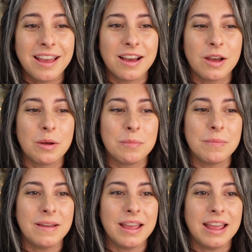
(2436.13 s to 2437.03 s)

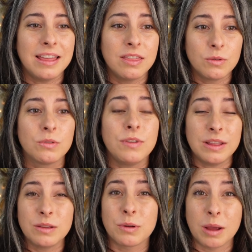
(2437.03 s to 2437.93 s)
Those
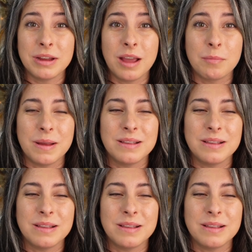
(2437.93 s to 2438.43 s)
feelings were coming up.